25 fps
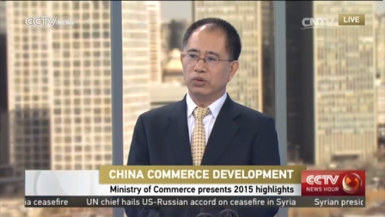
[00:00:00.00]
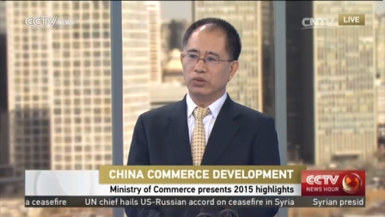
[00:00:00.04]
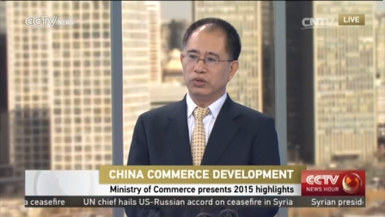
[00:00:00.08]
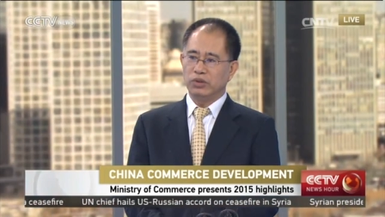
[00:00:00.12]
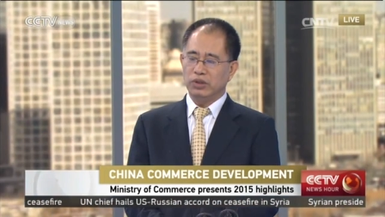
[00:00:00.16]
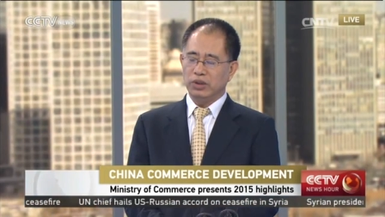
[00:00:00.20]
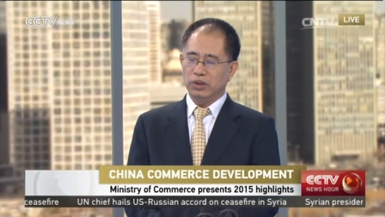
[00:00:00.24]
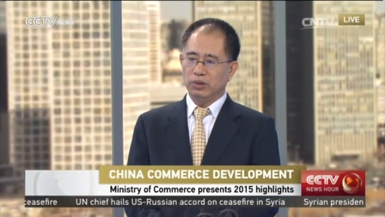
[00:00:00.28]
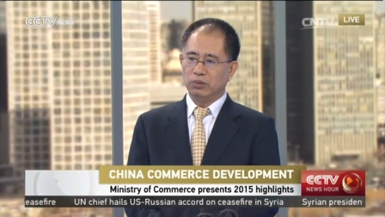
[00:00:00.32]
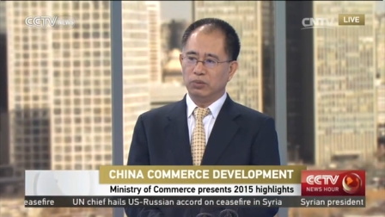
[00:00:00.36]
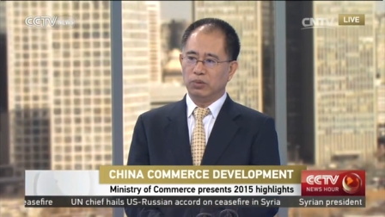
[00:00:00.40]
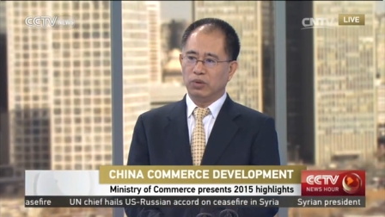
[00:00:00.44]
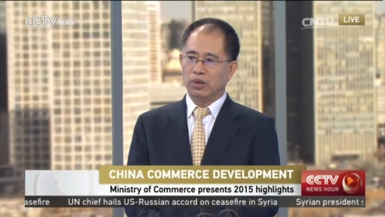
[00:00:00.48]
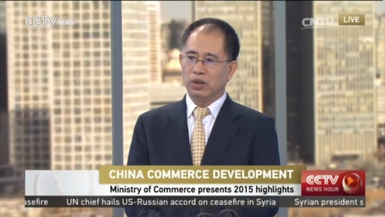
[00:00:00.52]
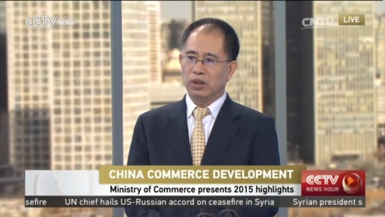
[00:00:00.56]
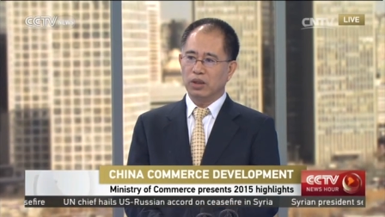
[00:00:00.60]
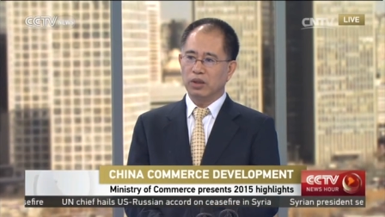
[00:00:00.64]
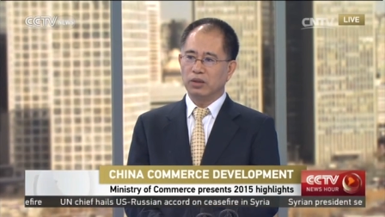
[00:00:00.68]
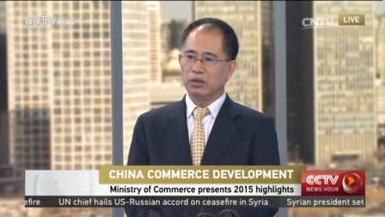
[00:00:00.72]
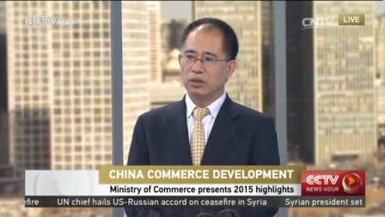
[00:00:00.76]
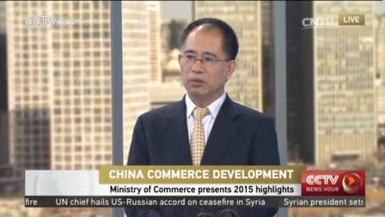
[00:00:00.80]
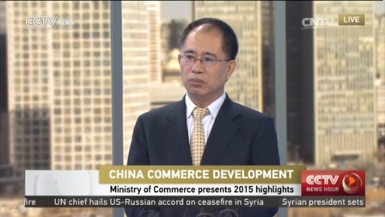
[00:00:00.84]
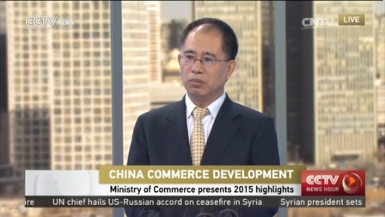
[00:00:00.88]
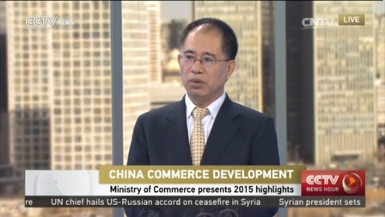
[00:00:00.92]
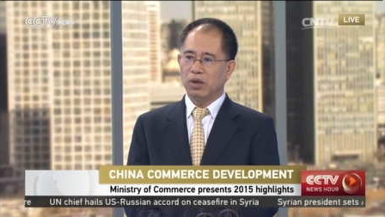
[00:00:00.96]
see what
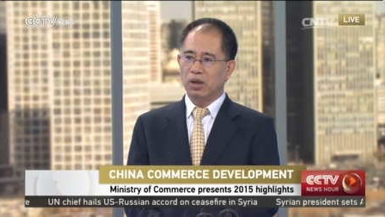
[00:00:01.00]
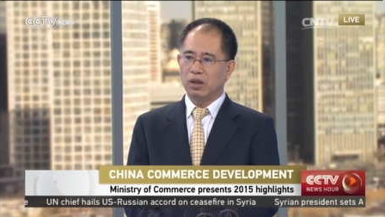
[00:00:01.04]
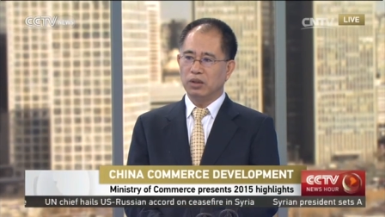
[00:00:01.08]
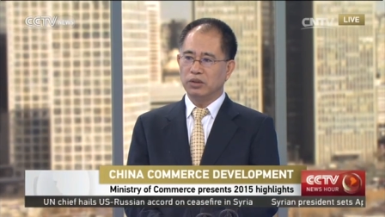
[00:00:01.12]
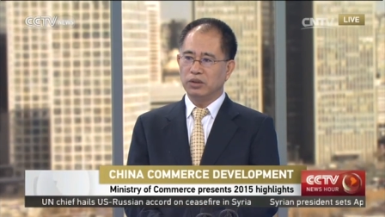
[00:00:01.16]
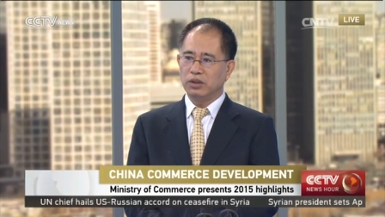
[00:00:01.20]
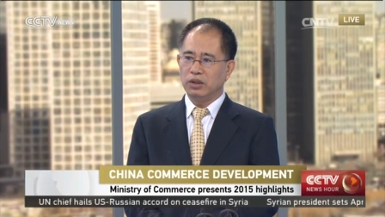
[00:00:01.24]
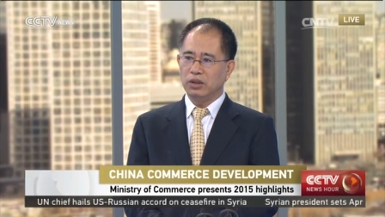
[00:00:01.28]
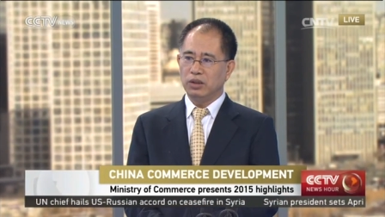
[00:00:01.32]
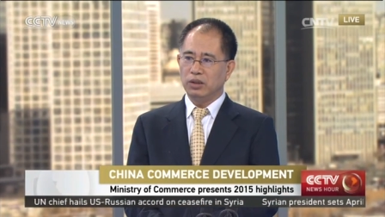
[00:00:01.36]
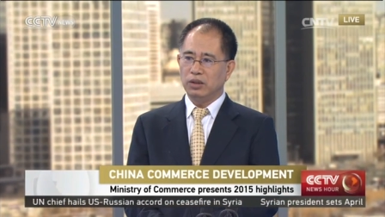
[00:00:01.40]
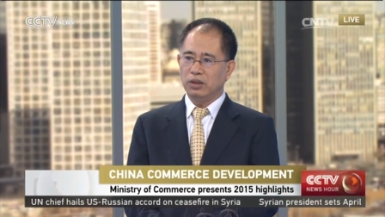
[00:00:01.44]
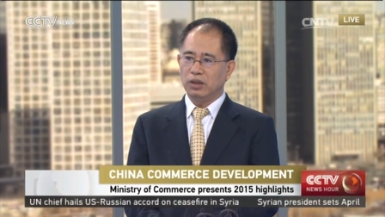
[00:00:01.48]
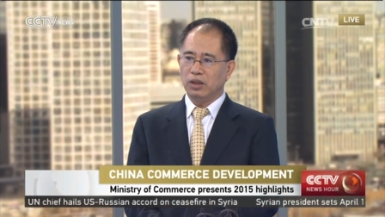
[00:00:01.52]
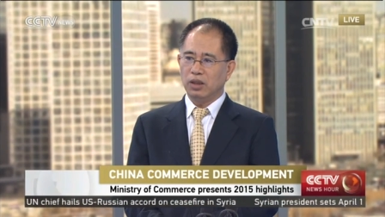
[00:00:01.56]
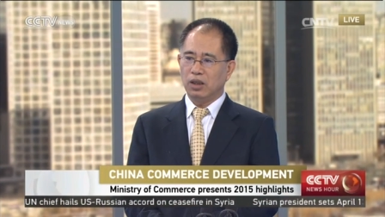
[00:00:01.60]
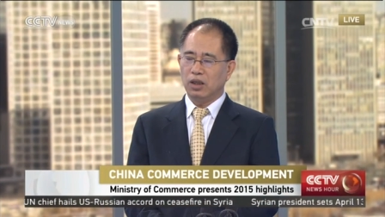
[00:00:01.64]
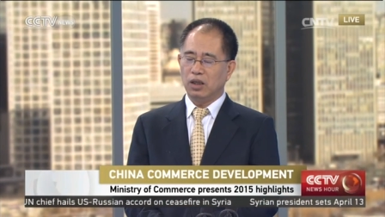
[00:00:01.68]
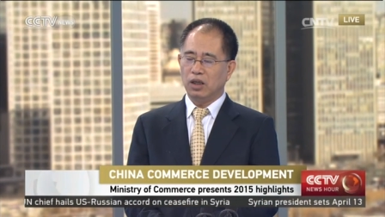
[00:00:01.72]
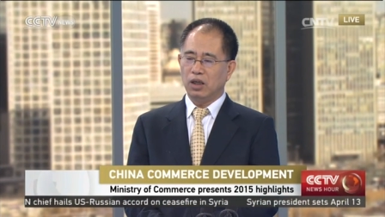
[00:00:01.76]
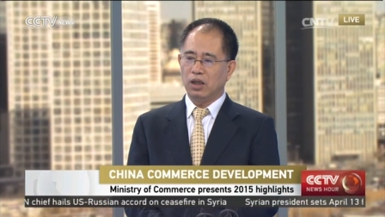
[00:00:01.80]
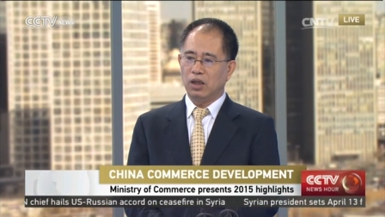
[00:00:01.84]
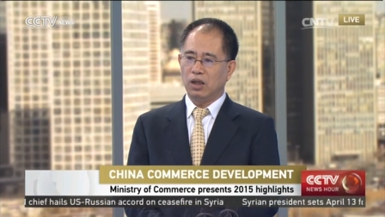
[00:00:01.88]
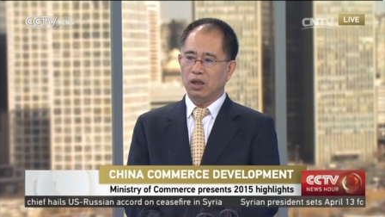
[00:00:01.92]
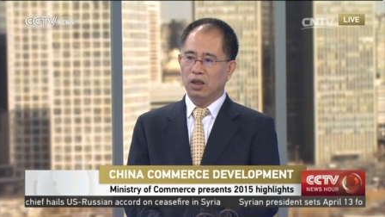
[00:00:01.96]
are the policy
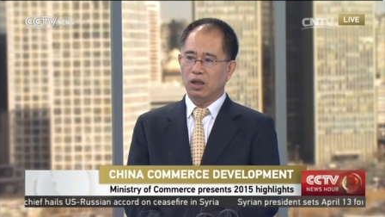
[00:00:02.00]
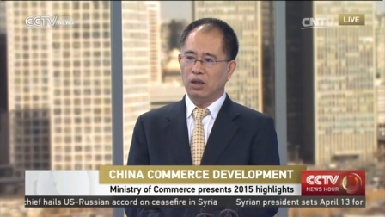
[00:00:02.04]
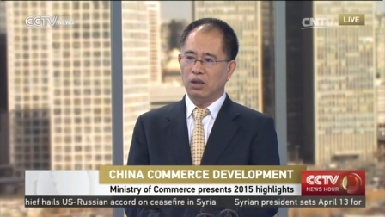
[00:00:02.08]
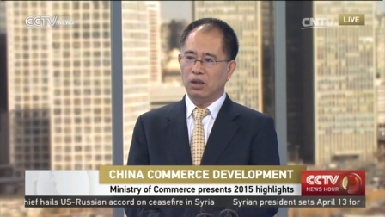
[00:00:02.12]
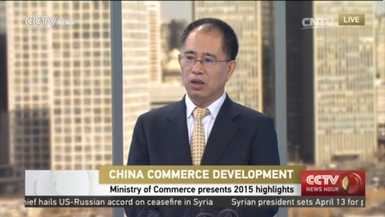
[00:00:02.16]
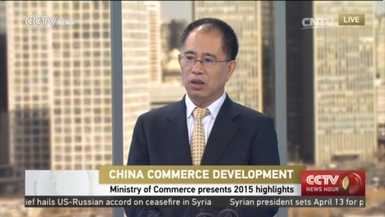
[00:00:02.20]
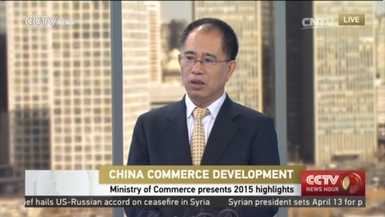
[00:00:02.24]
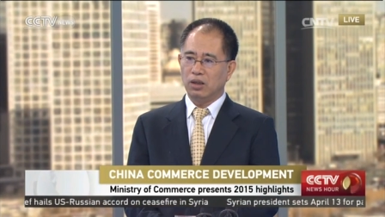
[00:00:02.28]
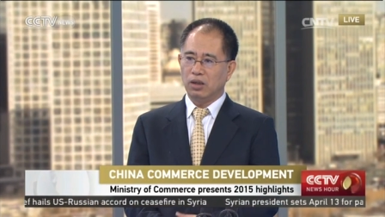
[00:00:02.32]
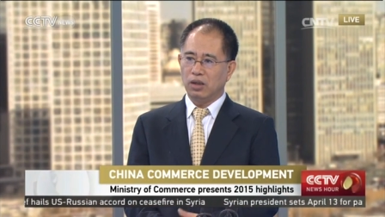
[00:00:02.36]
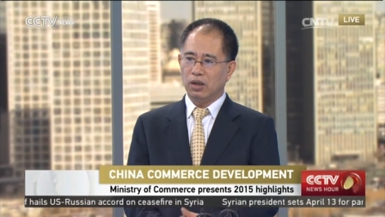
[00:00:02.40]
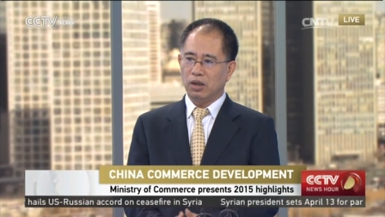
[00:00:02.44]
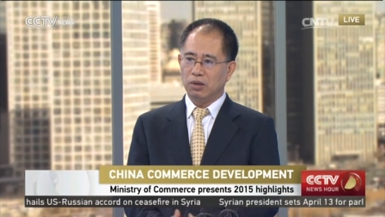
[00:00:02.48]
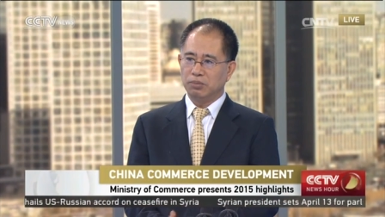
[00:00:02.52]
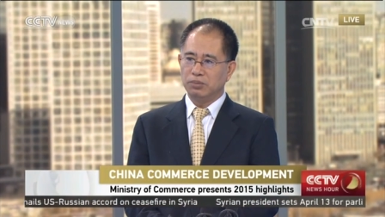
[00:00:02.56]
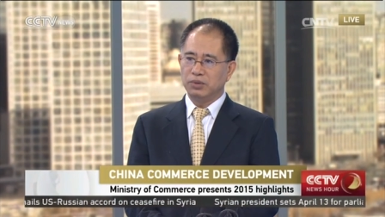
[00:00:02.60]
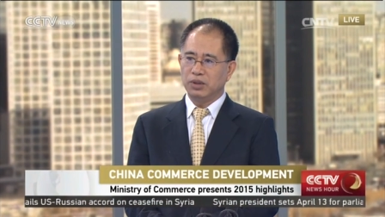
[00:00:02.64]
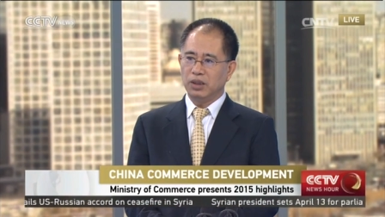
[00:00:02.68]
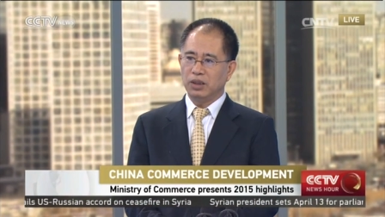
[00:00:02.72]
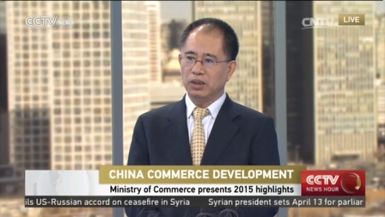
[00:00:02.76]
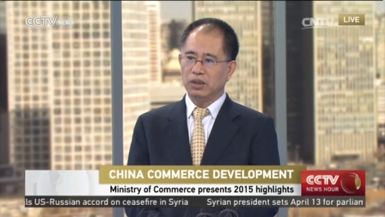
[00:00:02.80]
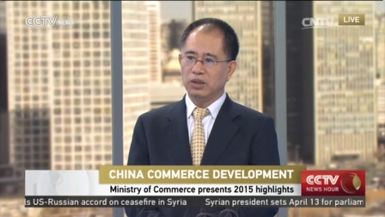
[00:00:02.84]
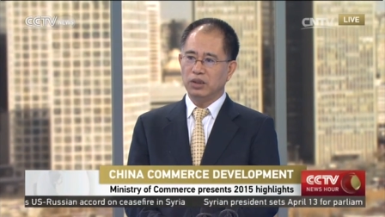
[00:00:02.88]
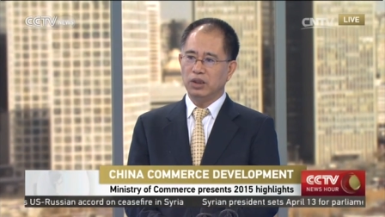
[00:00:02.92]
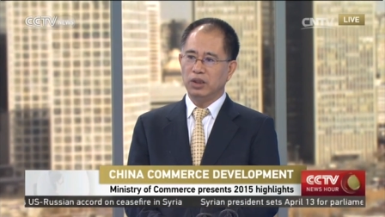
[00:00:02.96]

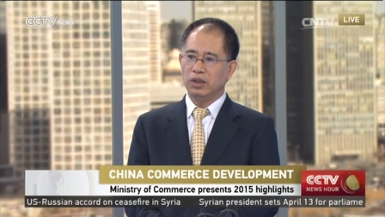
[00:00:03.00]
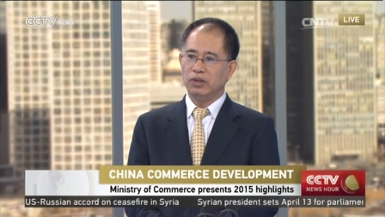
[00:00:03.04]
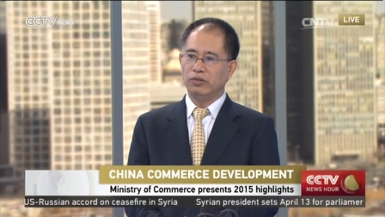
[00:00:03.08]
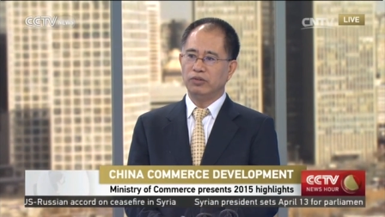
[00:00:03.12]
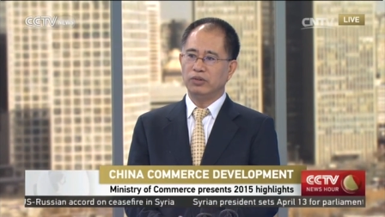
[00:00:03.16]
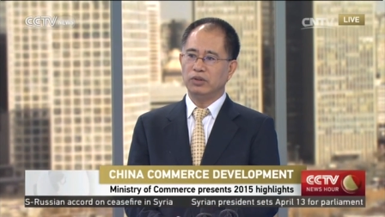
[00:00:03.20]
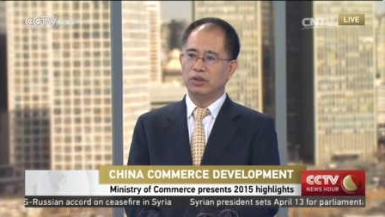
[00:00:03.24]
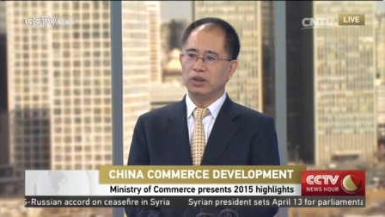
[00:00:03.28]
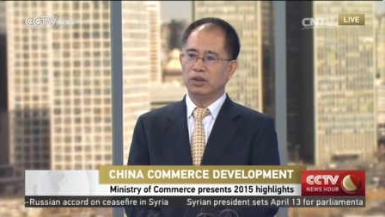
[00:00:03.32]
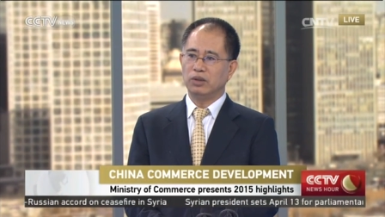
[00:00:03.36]
objectives